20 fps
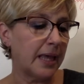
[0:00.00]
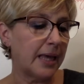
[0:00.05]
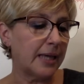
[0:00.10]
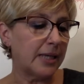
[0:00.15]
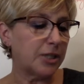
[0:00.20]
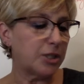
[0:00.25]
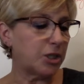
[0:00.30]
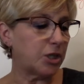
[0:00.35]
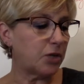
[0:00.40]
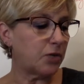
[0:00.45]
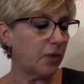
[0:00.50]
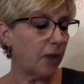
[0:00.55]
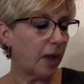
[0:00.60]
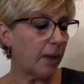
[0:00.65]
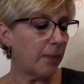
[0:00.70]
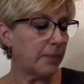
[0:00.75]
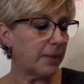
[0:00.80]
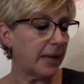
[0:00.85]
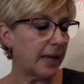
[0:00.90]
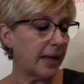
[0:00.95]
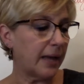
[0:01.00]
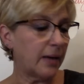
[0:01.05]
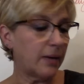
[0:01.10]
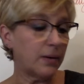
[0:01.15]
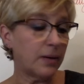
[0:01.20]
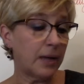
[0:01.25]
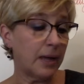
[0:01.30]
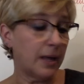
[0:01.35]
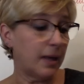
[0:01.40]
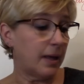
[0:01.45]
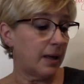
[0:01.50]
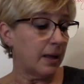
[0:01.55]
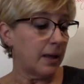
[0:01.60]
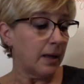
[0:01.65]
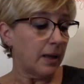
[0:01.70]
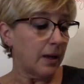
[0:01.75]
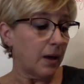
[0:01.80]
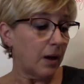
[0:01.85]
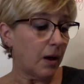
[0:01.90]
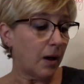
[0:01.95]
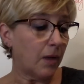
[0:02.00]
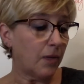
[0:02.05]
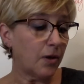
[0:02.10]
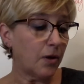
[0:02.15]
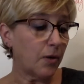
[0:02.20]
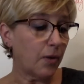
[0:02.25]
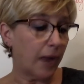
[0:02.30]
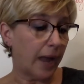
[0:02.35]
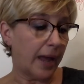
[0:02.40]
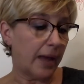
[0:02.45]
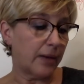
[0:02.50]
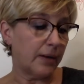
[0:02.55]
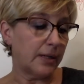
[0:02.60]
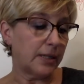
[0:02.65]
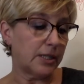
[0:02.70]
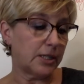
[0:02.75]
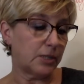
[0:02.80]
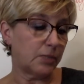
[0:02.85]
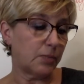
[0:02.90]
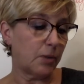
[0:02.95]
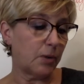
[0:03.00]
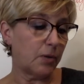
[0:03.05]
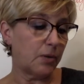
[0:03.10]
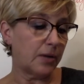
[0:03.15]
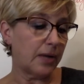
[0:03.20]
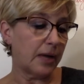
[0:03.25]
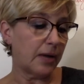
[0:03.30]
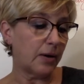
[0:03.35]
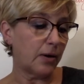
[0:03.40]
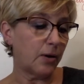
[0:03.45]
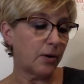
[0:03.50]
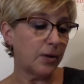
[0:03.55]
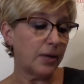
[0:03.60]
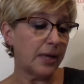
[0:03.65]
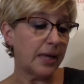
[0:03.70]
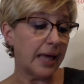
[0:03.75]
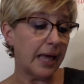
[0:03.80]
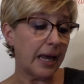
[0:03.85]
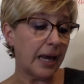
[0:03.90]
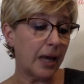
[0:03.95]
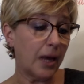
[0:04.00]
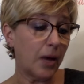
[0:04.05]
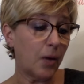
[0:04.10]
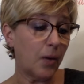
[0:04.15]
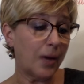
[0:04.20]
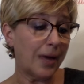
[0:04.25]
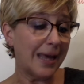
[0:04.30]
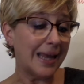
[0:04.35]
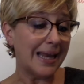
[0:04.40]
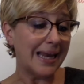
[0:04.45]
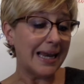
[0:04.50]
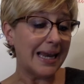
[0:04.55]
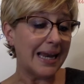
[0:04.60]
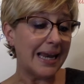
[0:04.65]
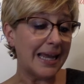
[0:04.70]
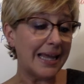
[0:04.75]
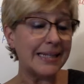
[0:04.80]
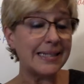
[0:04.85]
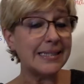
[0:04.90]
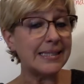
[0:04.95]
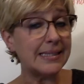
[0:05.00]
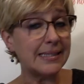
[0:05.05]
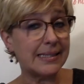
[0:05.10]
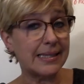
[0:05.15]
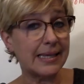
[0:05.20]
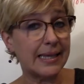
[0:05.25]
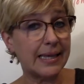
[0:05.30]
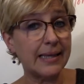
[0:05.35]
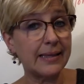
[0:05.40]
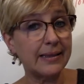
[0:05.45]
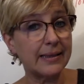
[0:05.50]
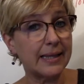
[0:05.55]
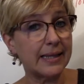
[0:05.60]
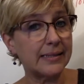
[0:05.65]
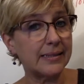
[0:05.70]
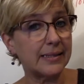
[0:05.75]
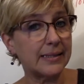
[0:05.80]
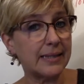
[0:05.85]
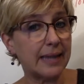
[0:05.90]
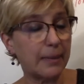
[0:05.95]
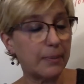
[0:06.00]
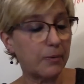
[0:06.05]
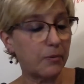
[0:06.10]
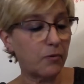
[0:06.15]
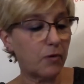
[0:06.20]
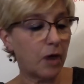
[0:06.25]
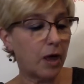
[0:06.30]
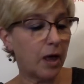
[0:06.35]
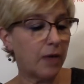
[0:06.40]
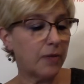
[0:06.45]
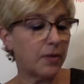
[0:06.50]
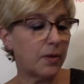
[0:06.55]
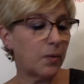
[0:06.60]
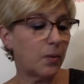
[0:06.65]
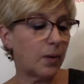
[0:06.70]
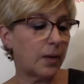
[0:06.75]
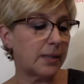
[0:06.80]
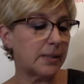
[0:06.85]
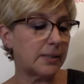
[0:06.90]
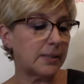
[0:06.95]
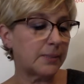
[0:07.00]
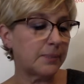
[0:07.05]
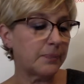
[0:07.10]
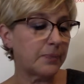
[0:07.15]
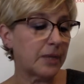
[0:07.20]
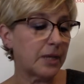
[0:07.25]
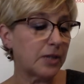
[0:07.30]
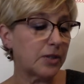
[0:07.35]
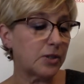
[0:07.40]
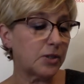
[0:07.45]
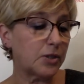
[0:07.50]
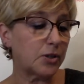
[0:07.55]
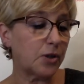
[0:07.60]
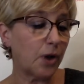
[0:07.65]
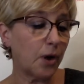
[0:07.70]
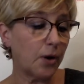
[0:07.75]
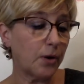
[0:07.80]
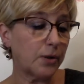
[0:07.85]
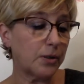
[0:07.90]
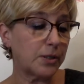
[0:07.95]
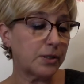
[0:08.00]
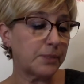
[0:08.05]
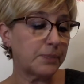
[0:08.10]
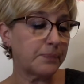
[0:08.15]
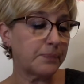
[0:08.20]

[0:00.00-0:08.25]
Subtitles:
She dropped down on the ground, smoothed out her yellow linsey, that's the type of cloth it was, skirt,